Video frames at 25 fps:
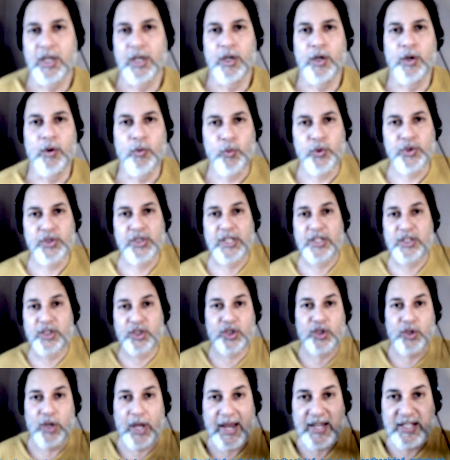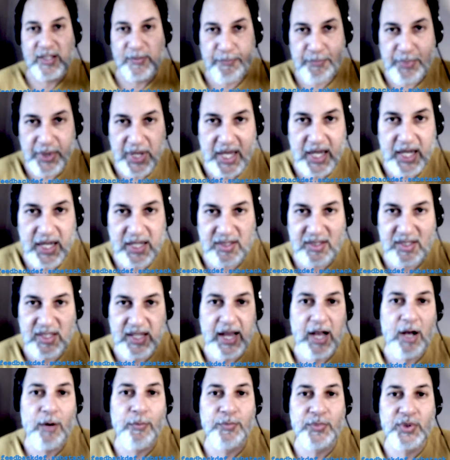was like as big as the
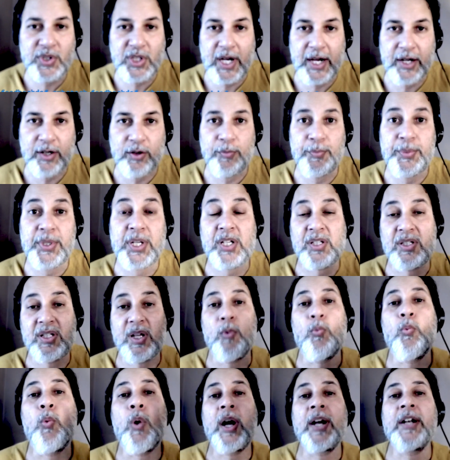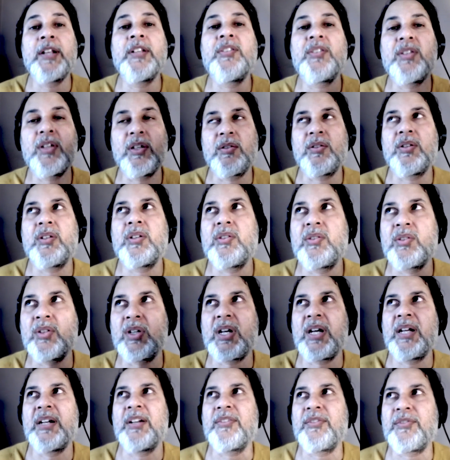album title because they wanted to
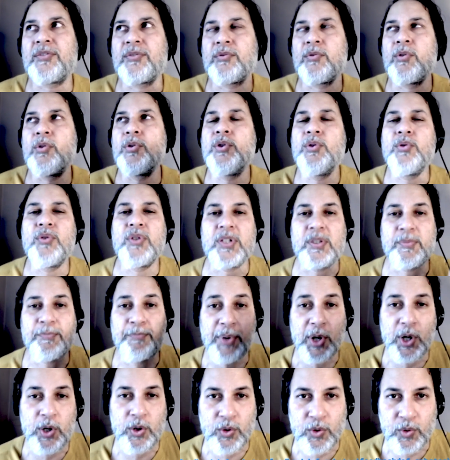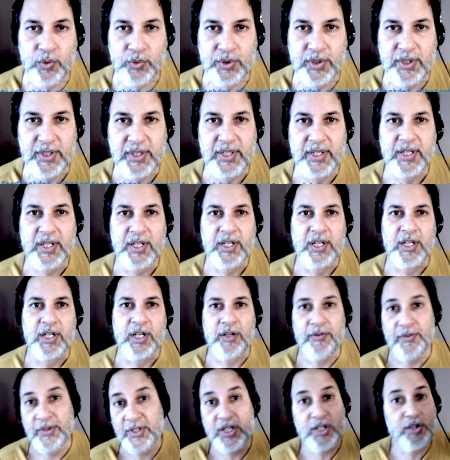kind of throw you this bone
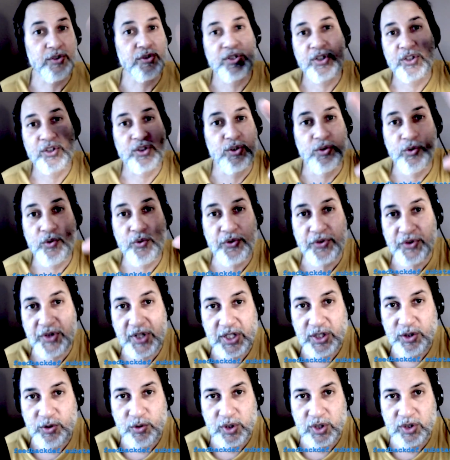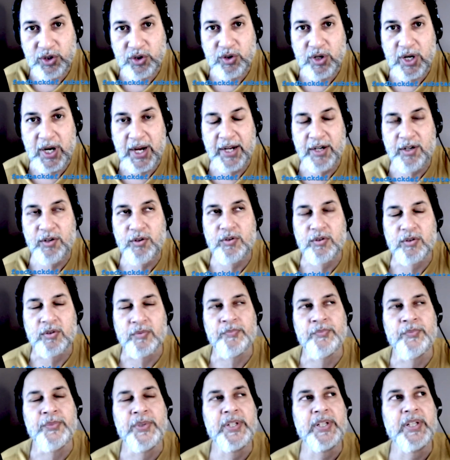of like, here's this new thing you can try at
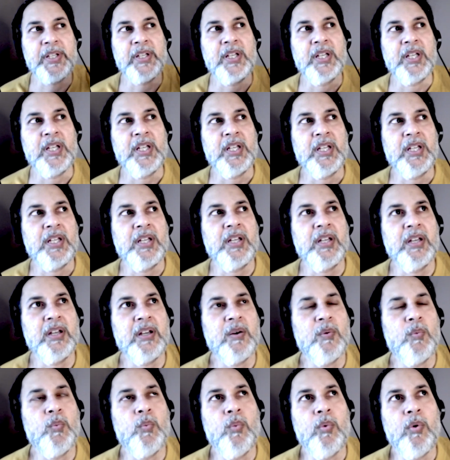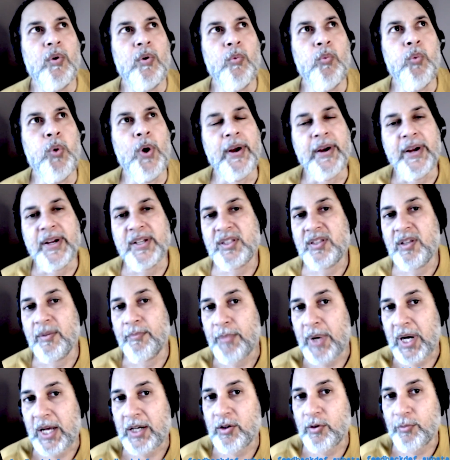home. Whereas the
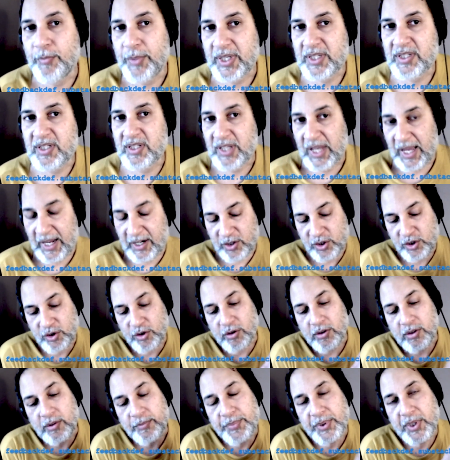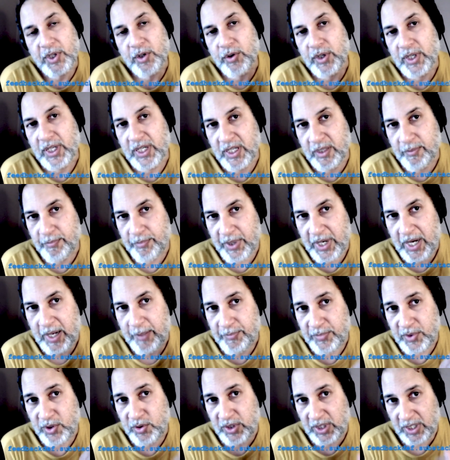mono mixes at a certain period in pop
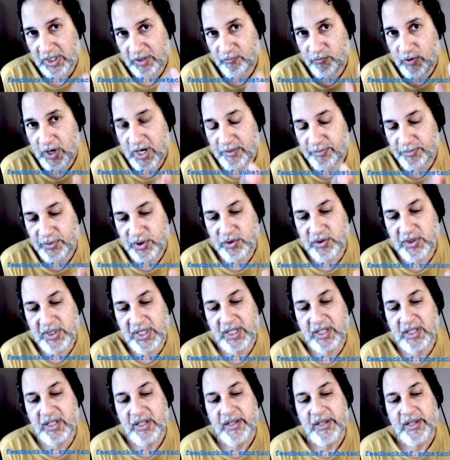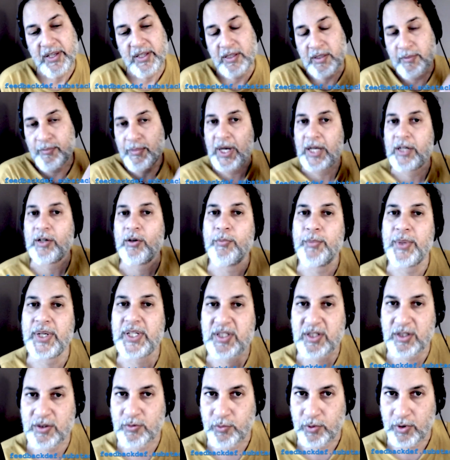music and rock music, the mono
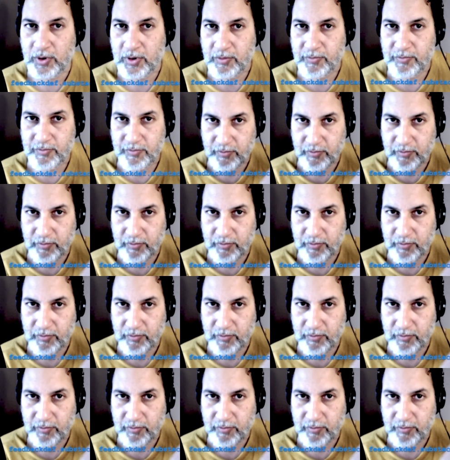mixes were